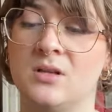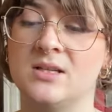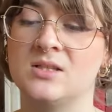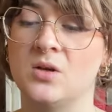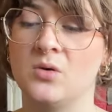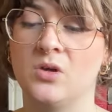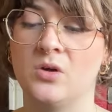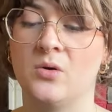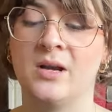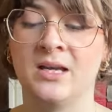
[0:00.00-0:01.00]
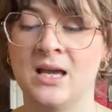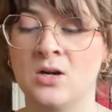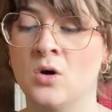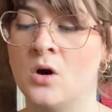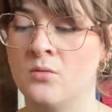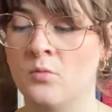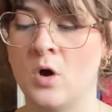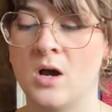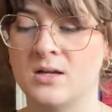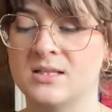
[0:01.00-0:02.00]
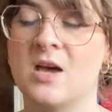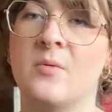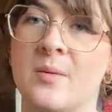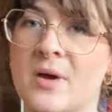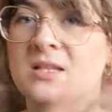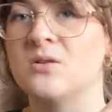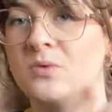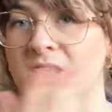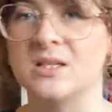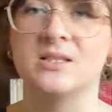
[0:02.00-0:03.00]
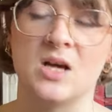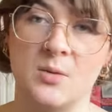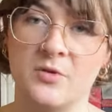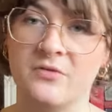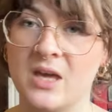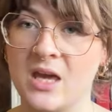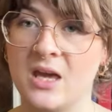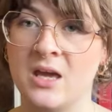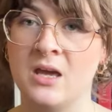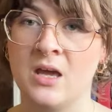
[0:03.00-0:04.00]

It's so cute. And again, cotton works a bit better with this time of year.